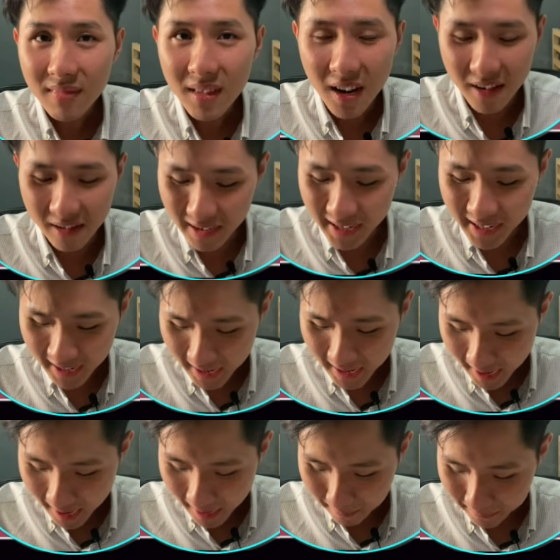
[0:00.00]
All right.
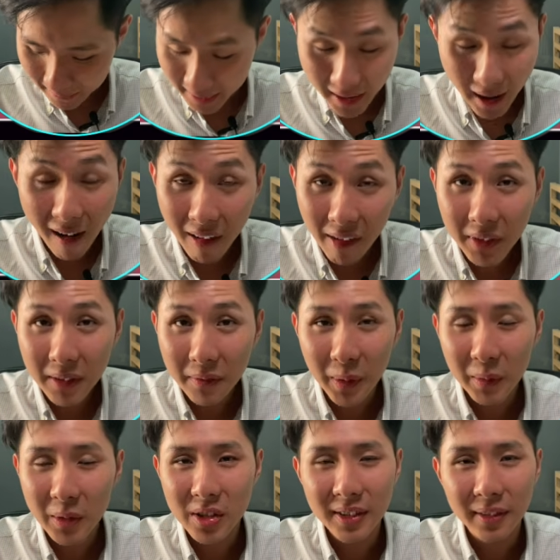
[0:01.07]
But however, we
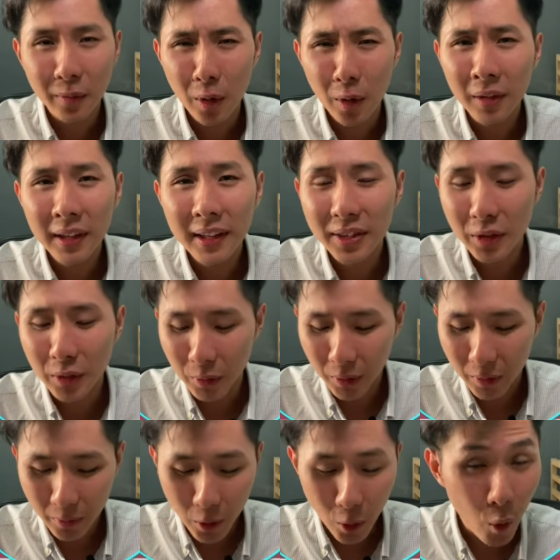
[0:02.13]
only do
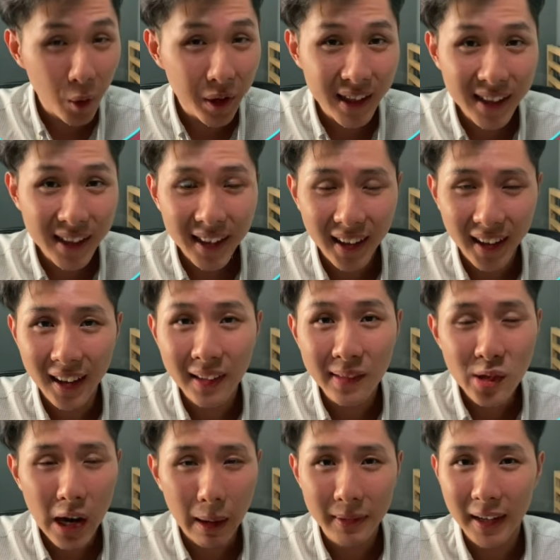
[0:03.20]
coding in
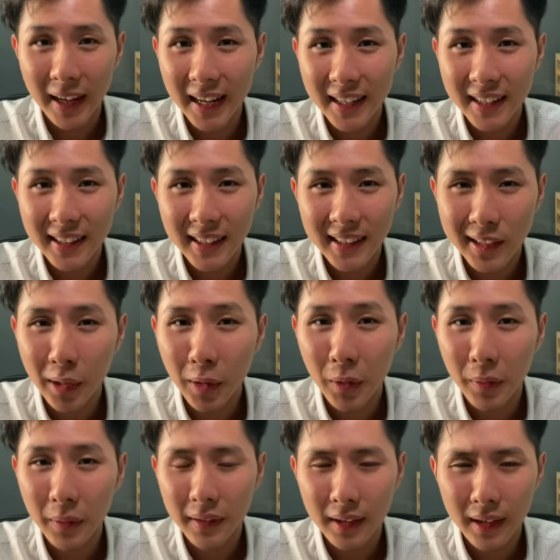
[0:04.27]
chapter 8.
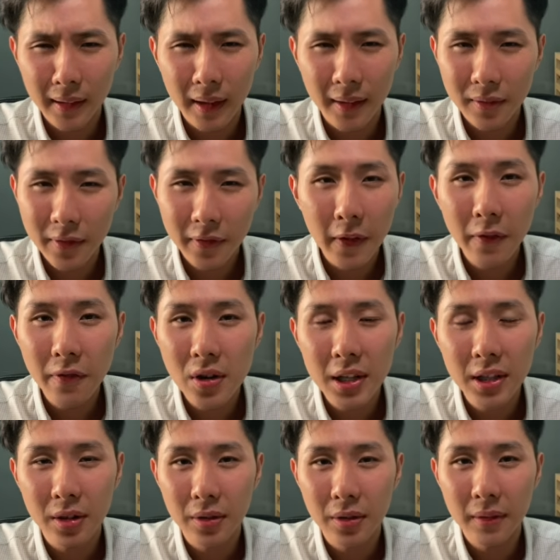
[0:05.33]
So feel free
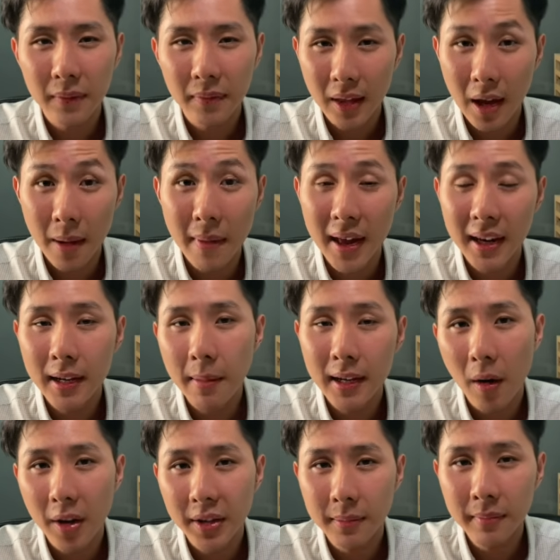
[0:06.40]
to comment in the
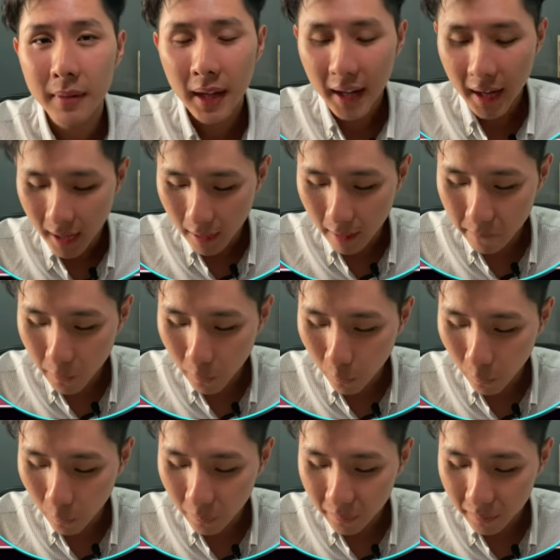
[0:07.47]
bottom if you
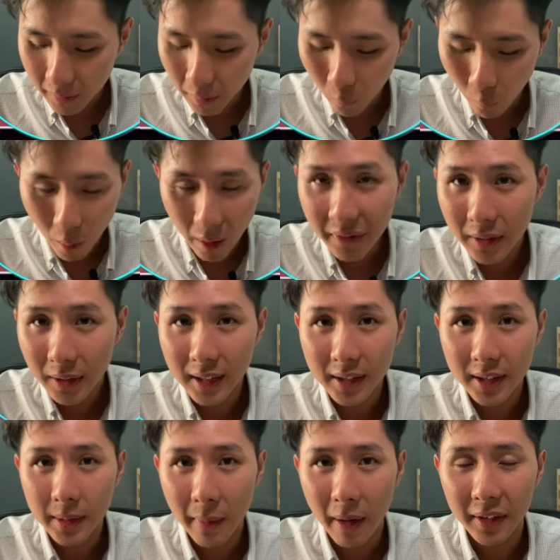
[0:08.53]
want to
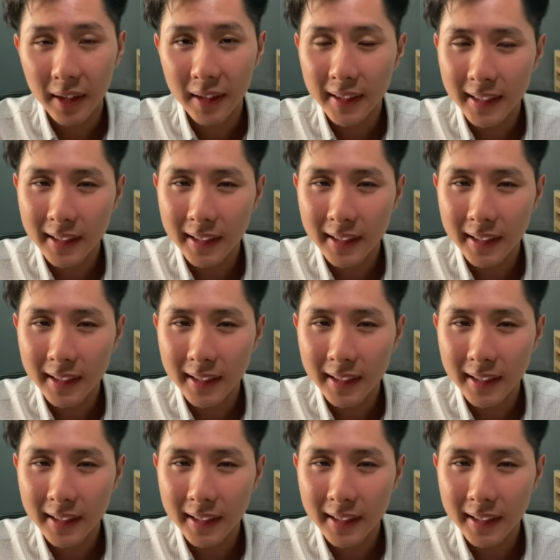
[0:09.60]
learn about it.